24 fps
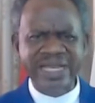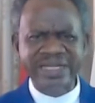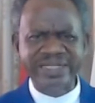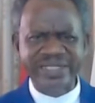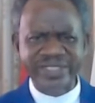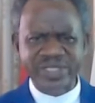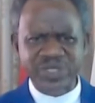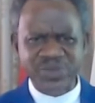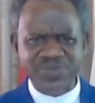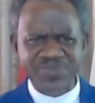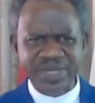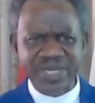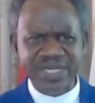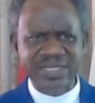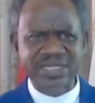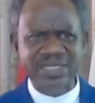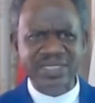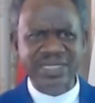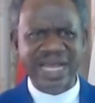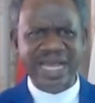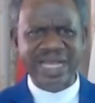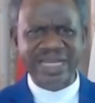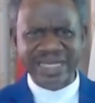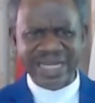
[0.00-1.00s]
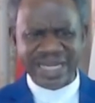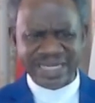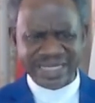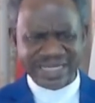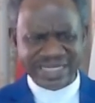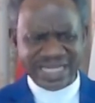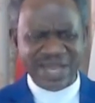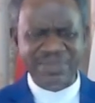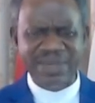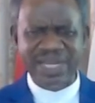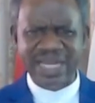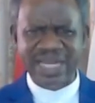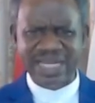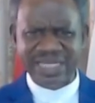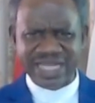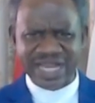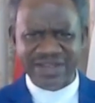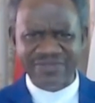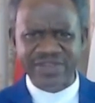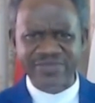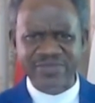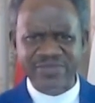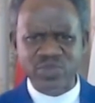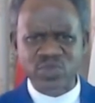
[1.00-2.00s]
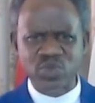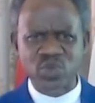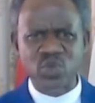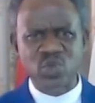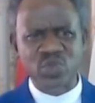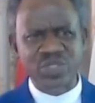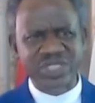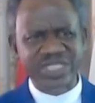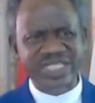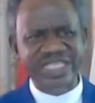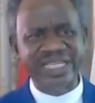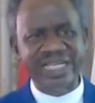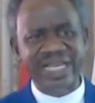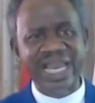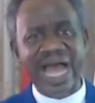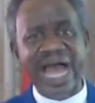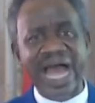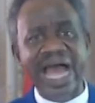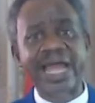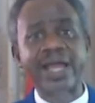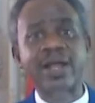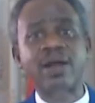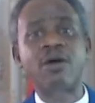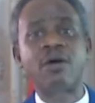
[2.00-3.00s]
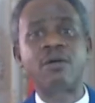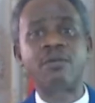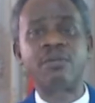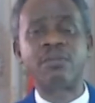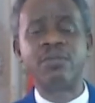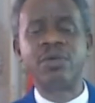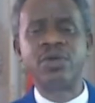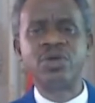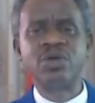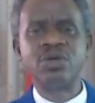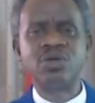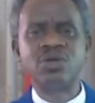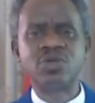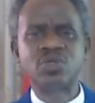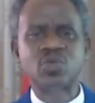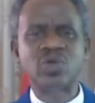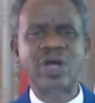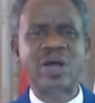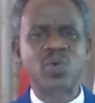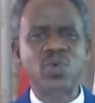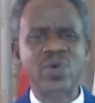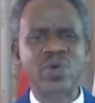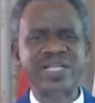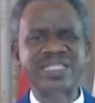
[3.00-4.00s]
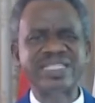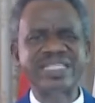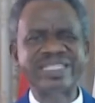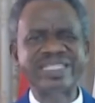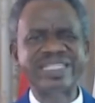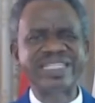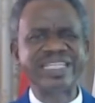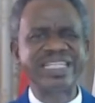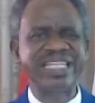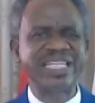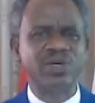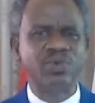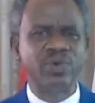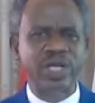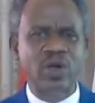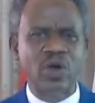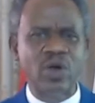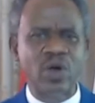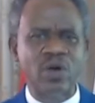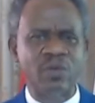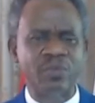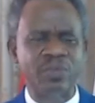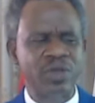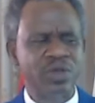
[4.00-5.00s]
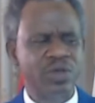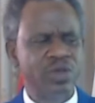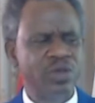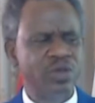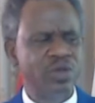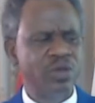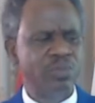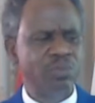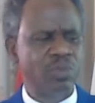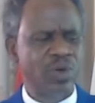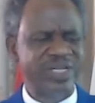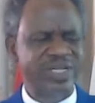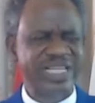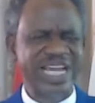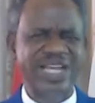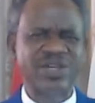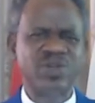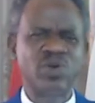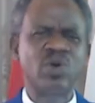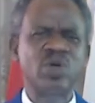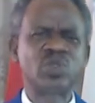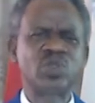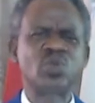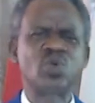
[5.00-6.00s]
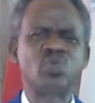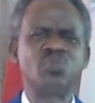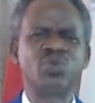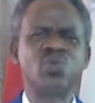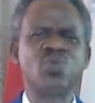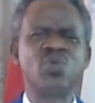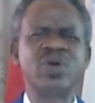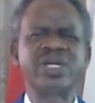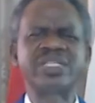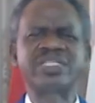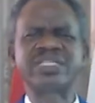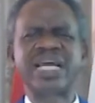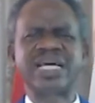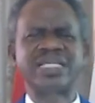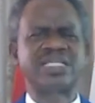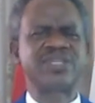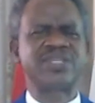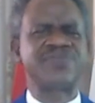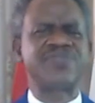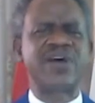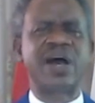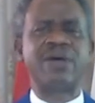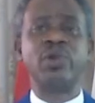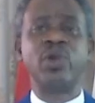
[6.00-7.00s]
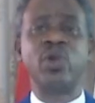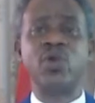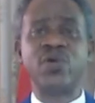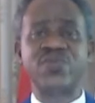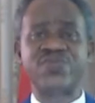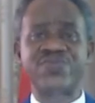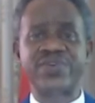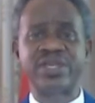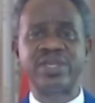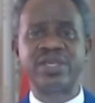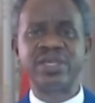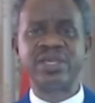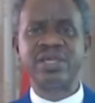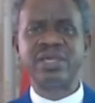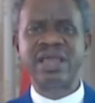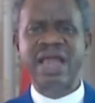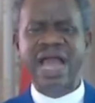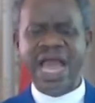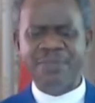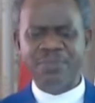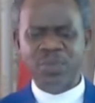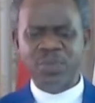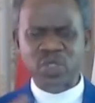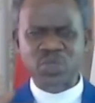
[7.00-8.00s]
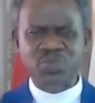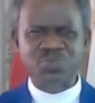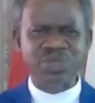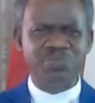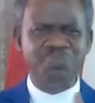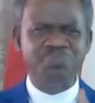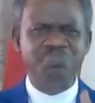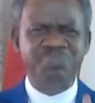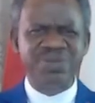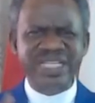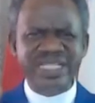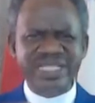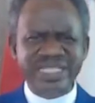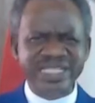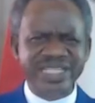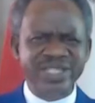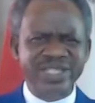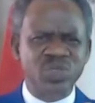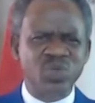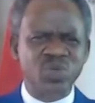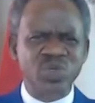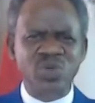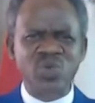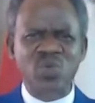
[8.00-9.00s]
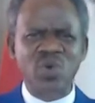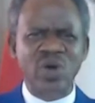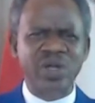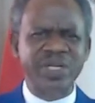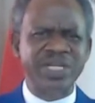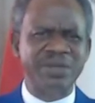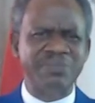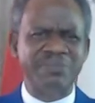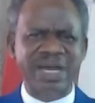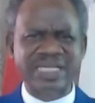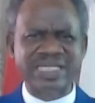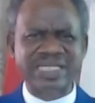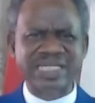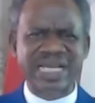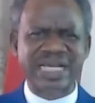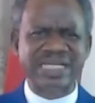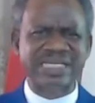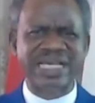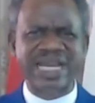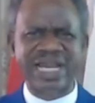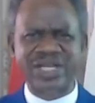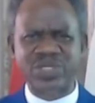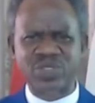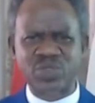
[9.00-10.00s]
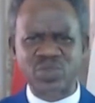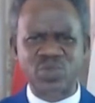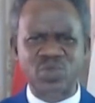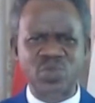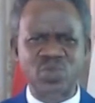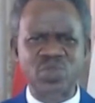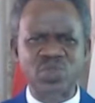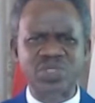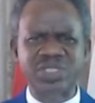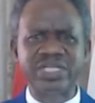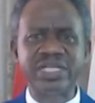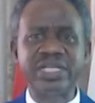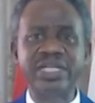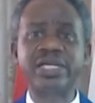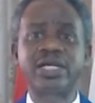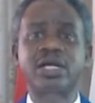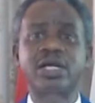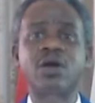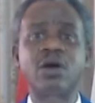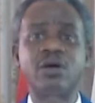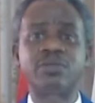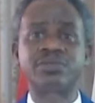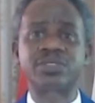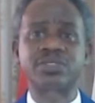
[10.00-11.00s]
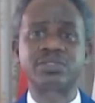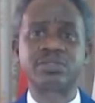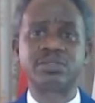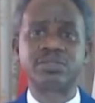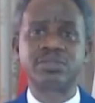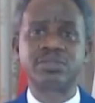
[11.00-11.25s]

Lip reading: the space and the assignment that I've given to you till I come. So I'm waiting till he will come. But I don't want to be waiting as if I'm loafing. I must be busy doing what the master say I should do till he comes.